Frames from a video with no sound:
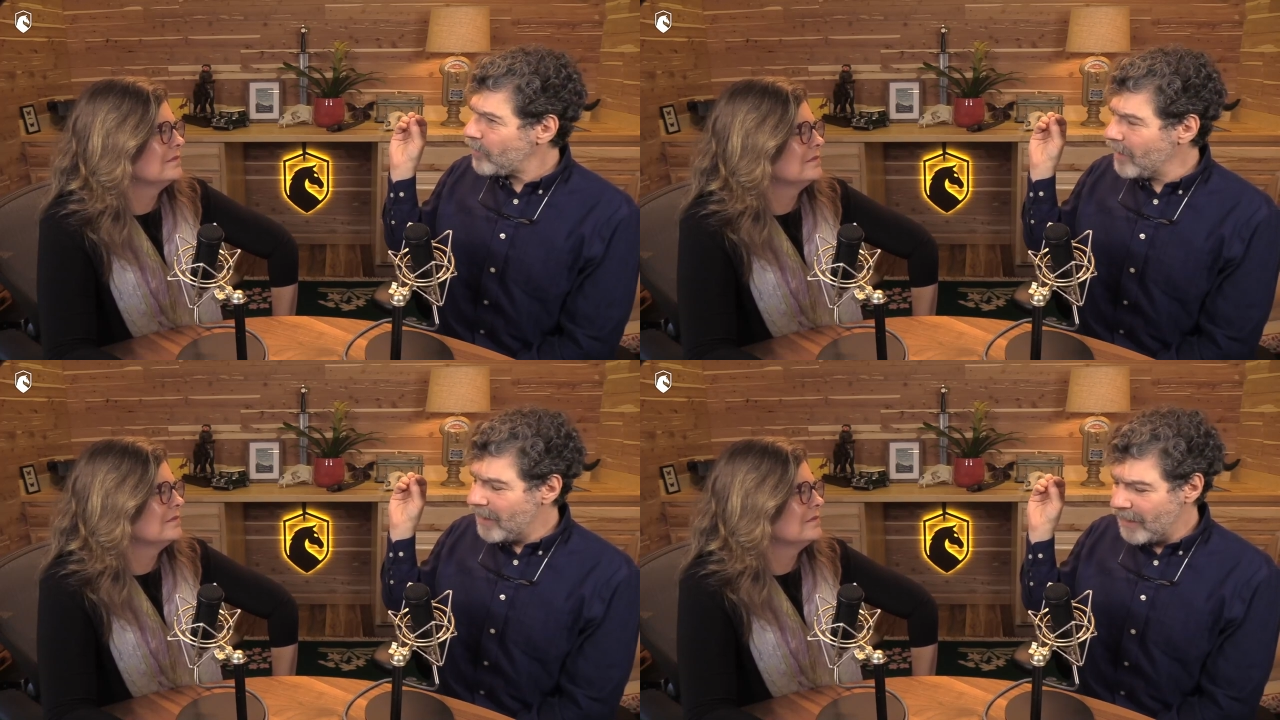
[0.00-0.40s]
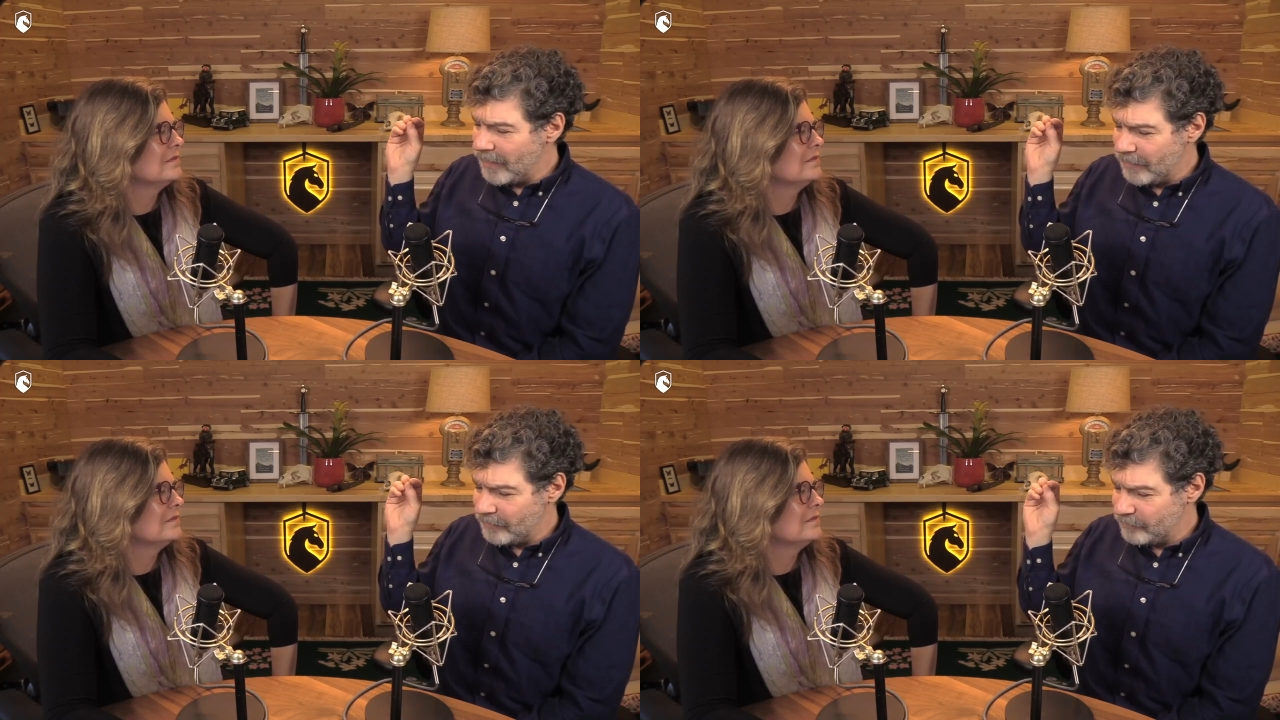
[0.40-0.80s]
Speaker 1: uh,
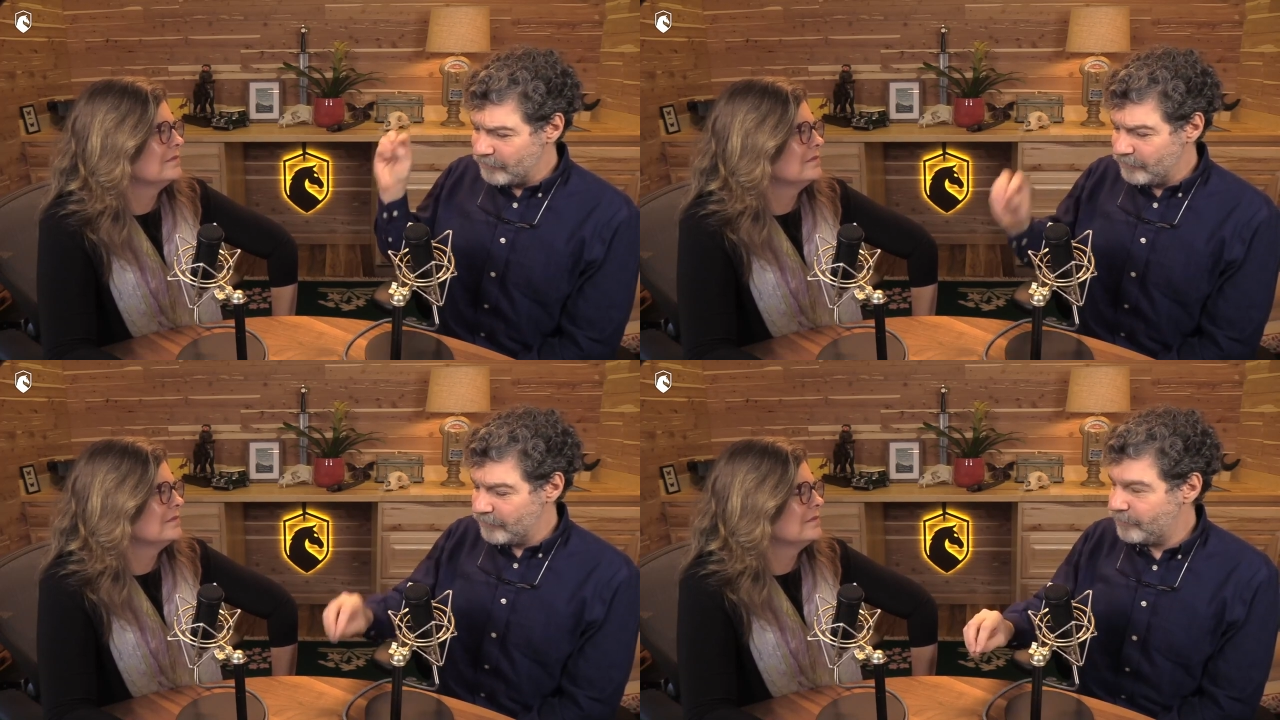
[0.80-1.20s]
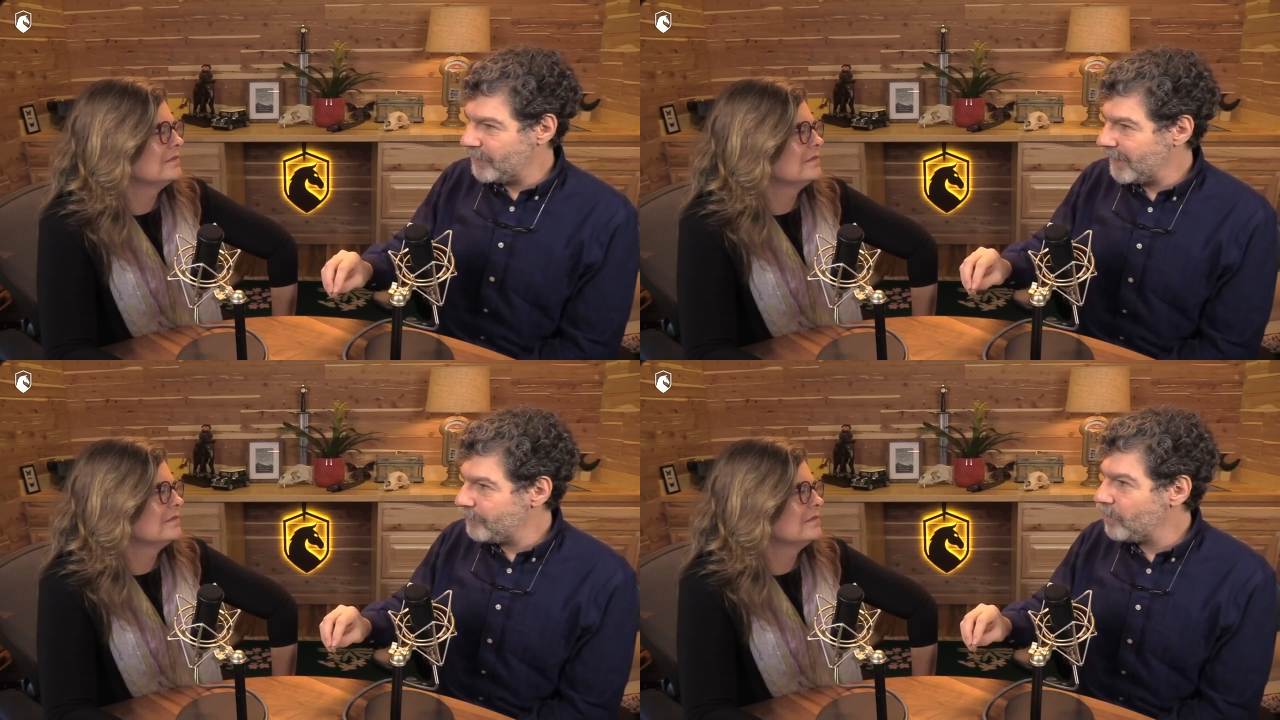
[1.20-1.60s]

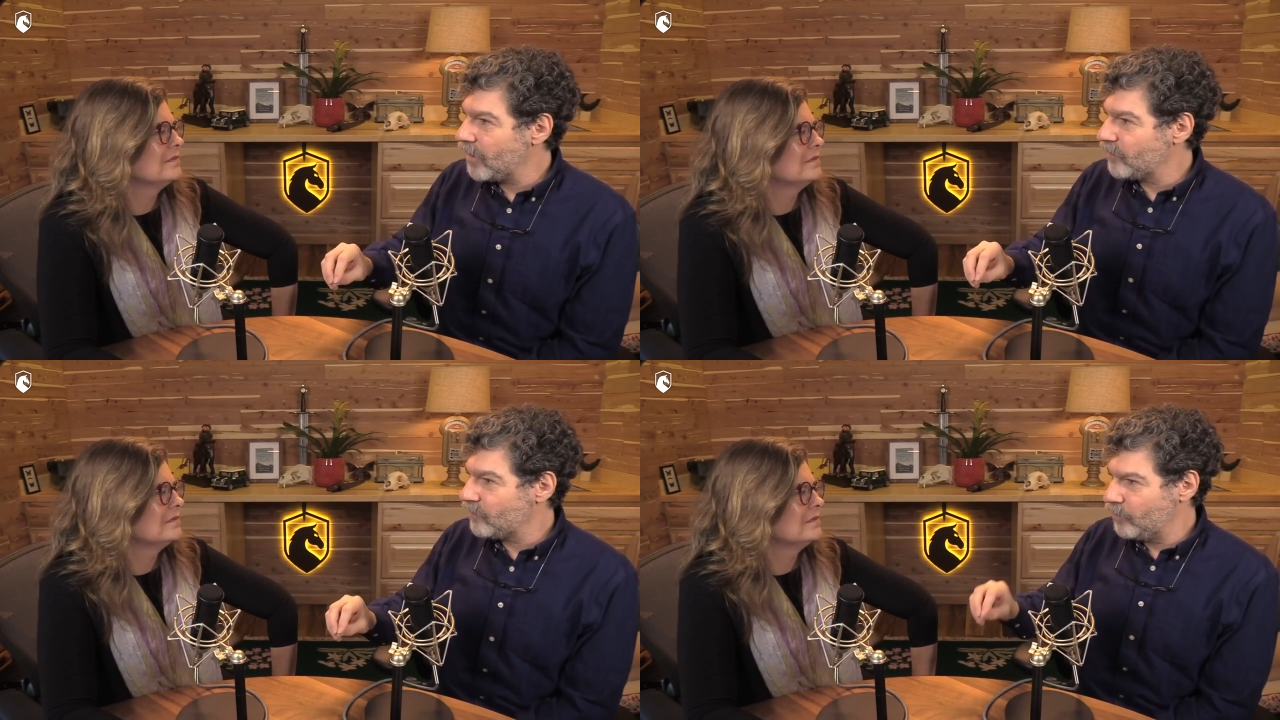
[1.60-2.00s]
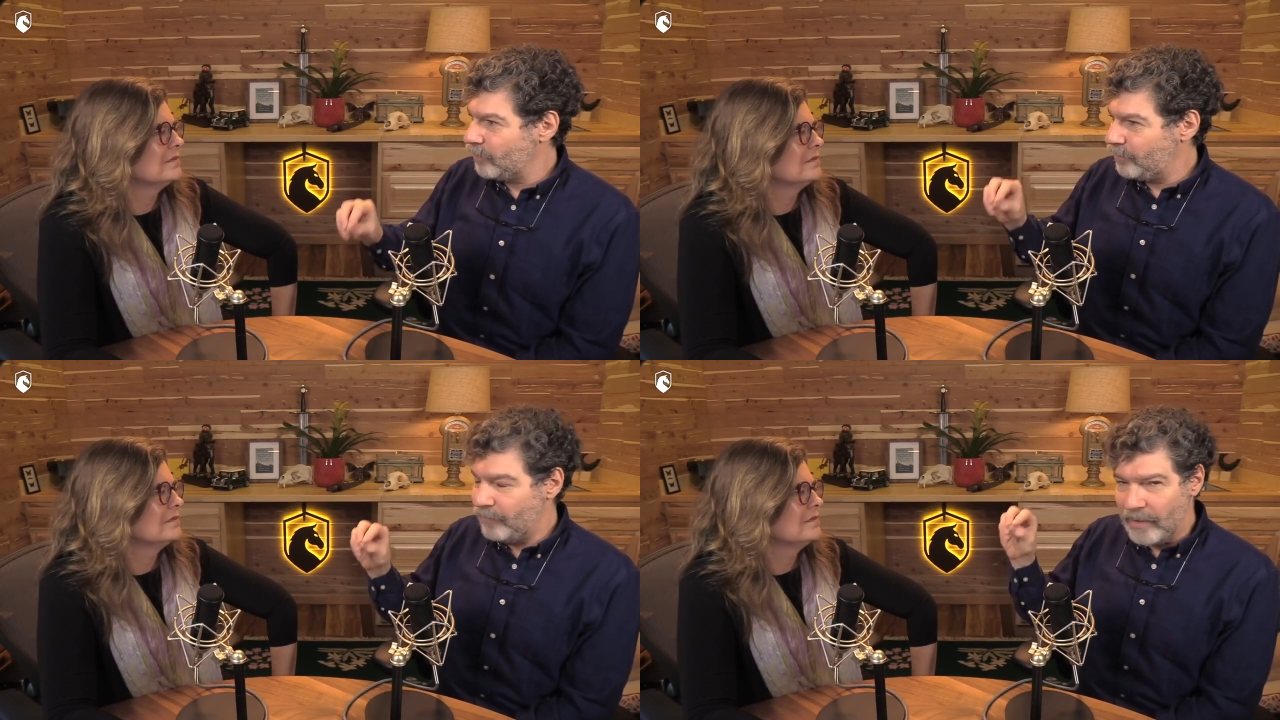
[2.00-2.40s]
plant parts will
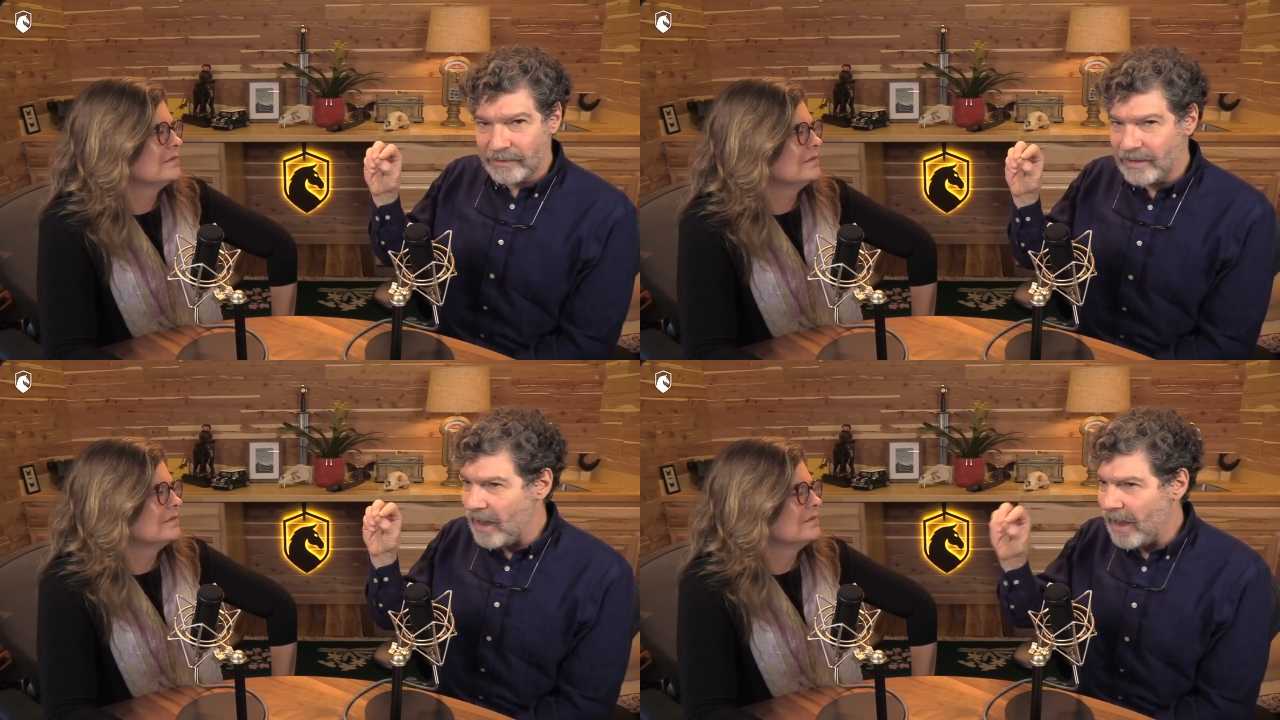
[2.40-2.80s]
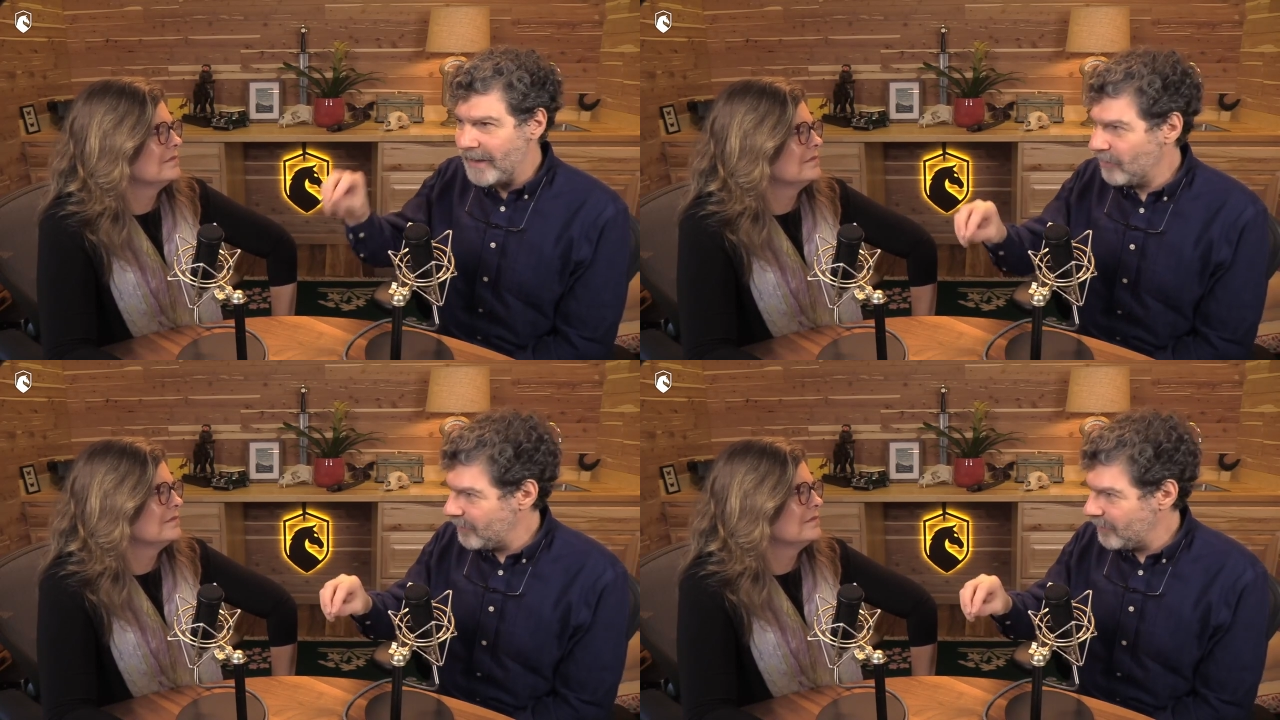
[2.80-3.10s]
hire